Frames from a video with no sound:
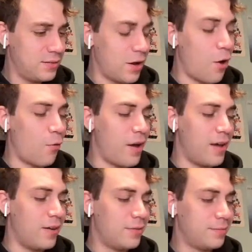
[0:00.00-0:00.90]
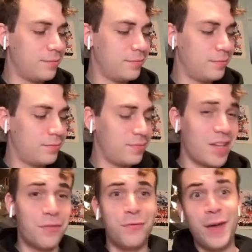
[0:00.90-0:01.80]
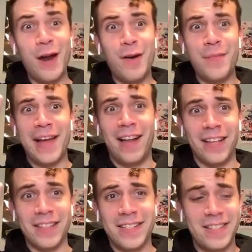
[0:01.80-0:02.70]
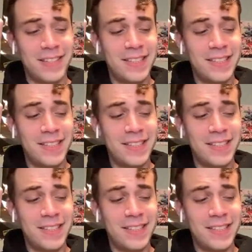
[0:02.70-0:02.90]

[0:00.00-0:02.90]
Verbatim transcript: Oh, right. Fair and balanced.